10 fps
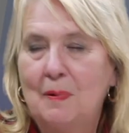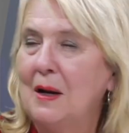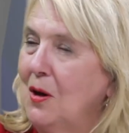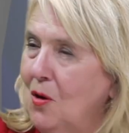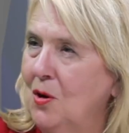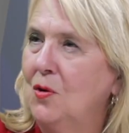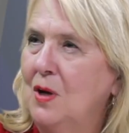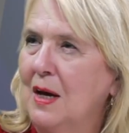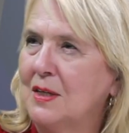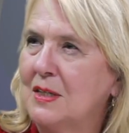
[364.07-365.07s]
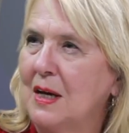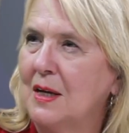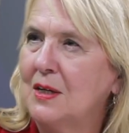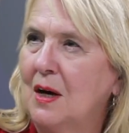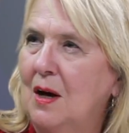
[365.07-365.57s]
Depending on who gets
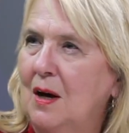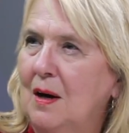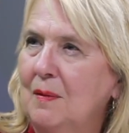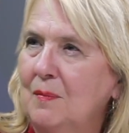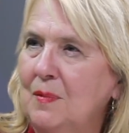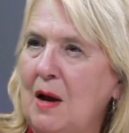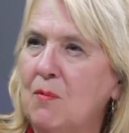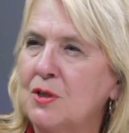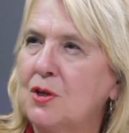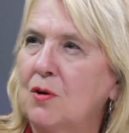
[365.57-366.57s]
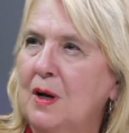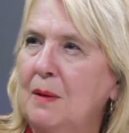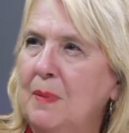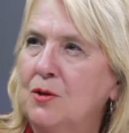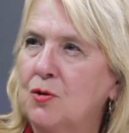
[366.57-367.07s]
it, they will
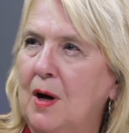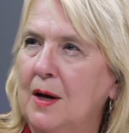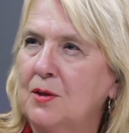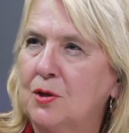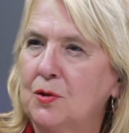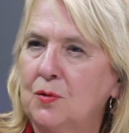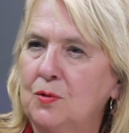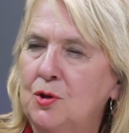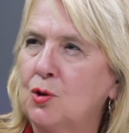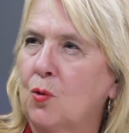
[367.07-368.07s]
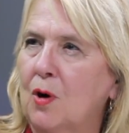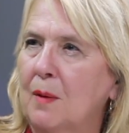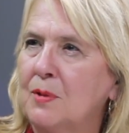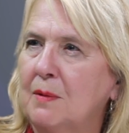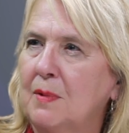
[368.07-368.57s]
certainly be trying to shore
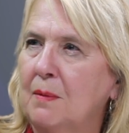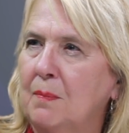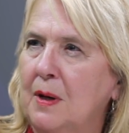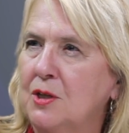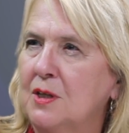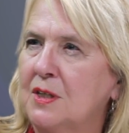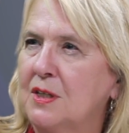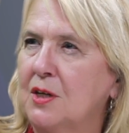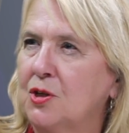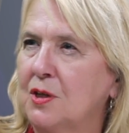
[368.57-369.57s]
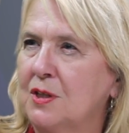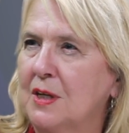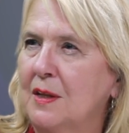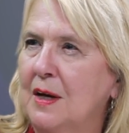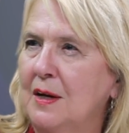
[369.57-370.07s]
up some of the budget decisions
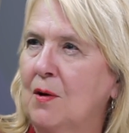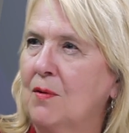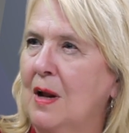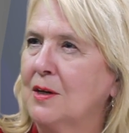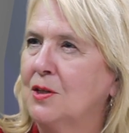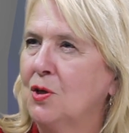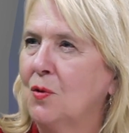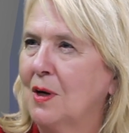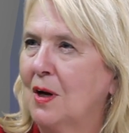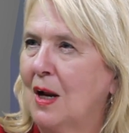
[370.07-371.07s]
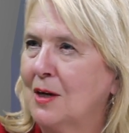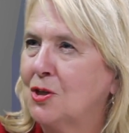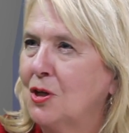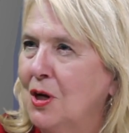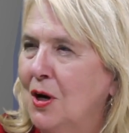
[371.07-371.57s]
that they don't like to do in an
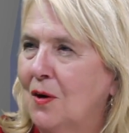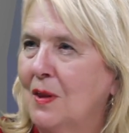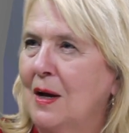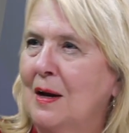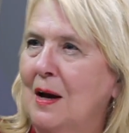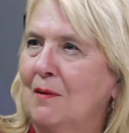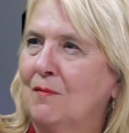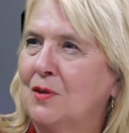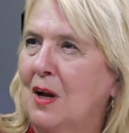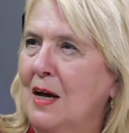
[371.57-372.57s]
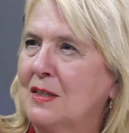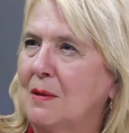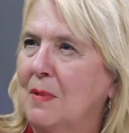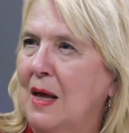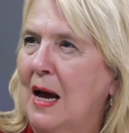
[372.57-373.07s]
election year. They kind of delay
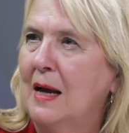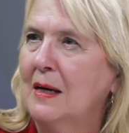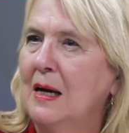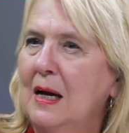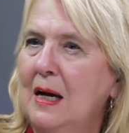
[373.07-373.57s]
some of that.